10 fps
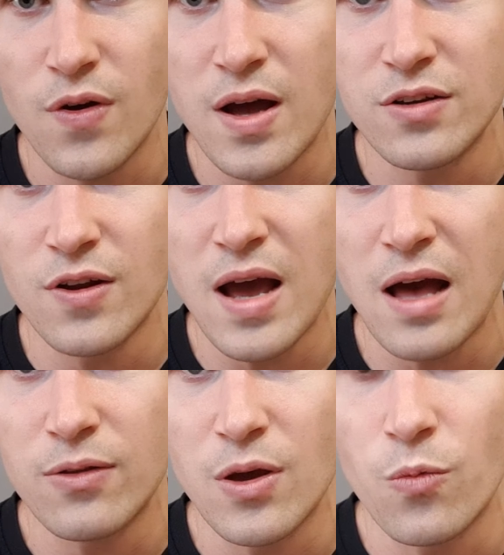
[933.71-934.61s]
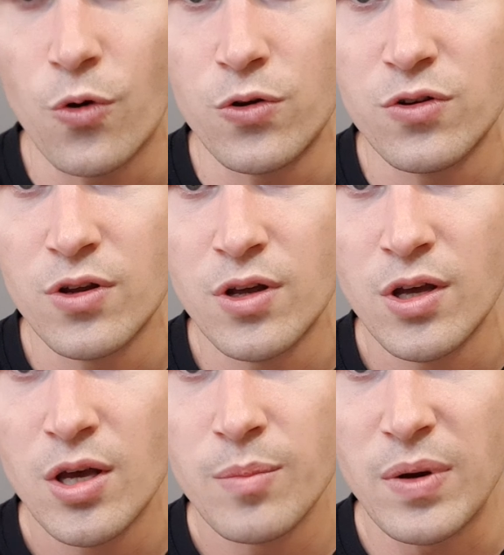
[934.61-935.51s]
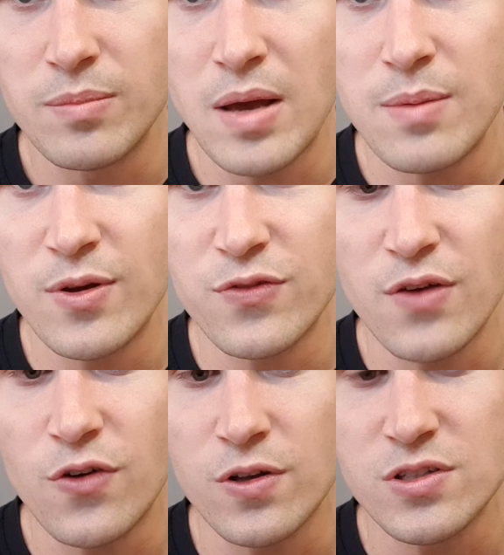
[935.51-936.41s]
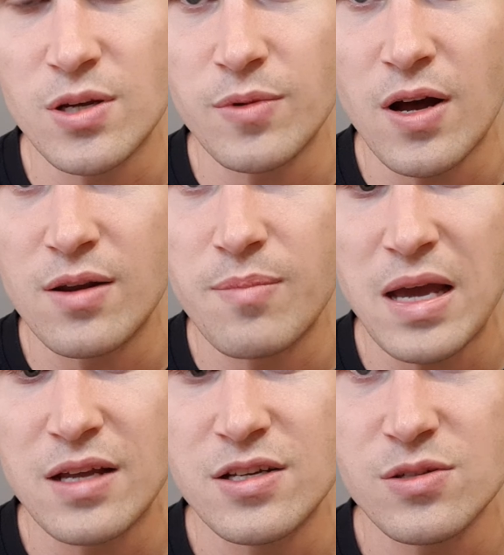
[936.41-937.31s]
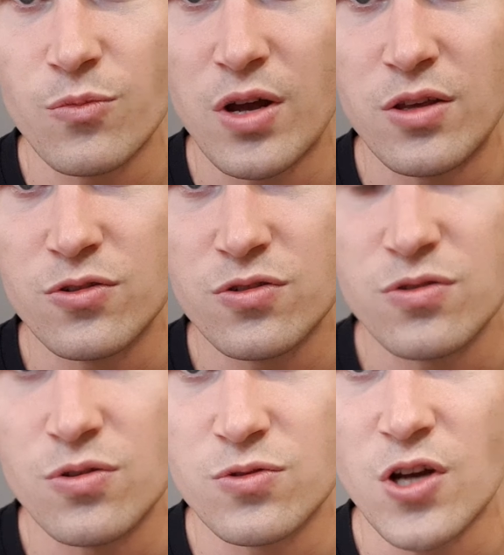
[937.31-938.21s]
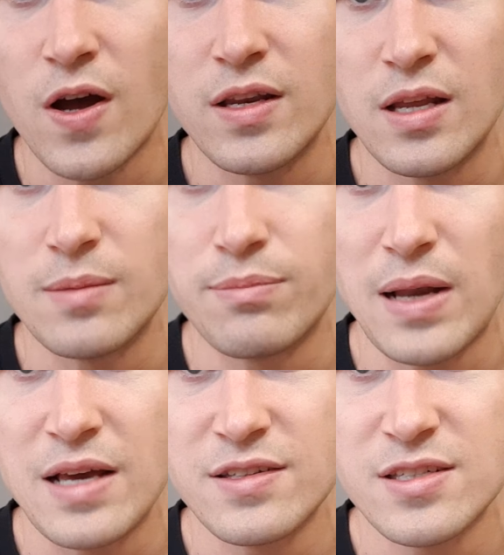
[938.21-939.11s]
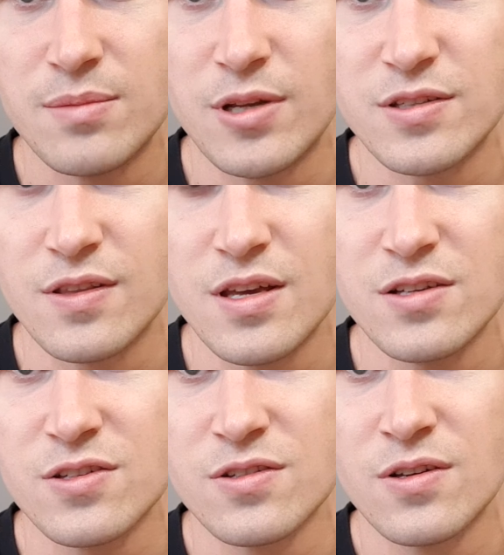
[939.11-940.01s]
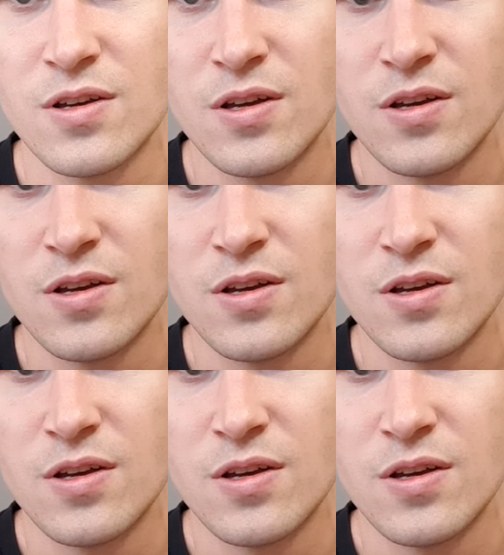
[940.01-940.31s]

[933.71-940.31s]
I don't know how they would, but maybe if they've got some kind of mechanism where you tighten it in place similar to this,